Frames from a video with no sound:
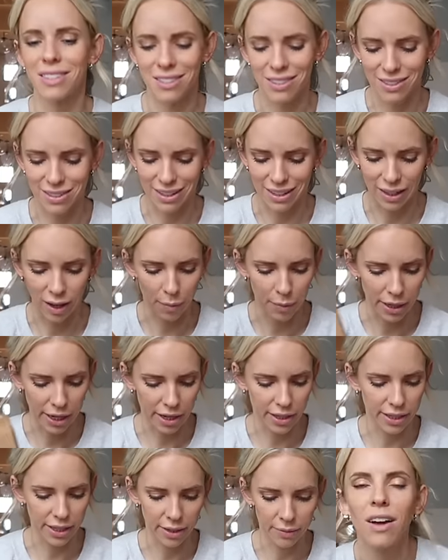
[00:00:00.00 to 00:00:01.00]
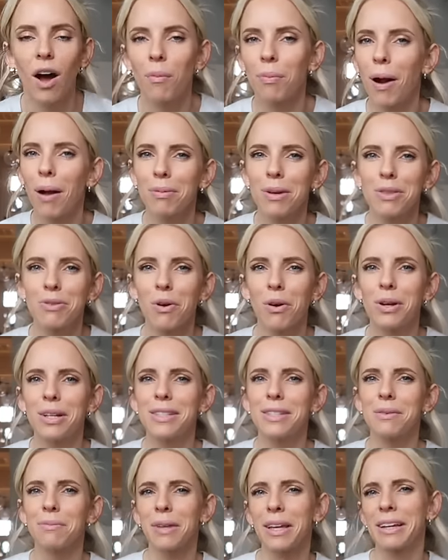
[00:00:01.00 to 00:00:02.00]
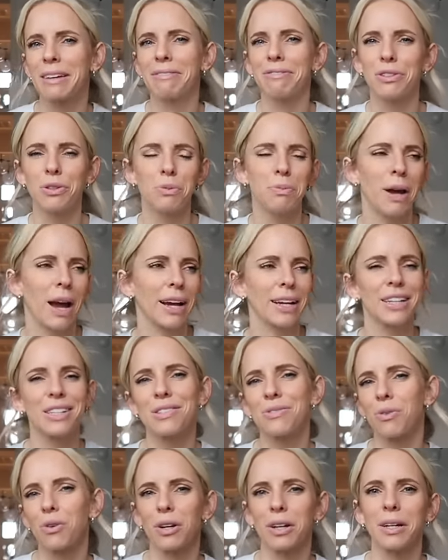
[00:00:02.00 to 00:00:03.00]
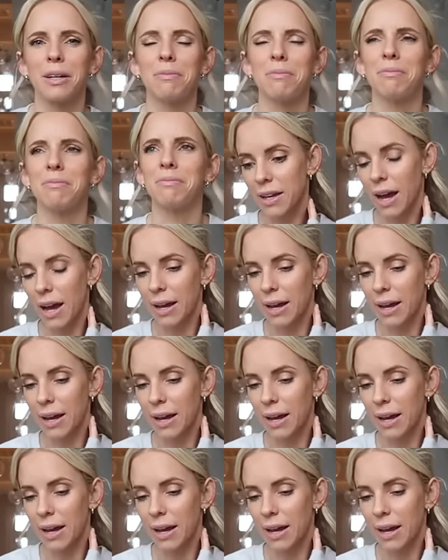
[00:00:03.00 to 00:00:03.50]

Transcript: This is gonna come in handy. I'll probably throw in some like food packets for him.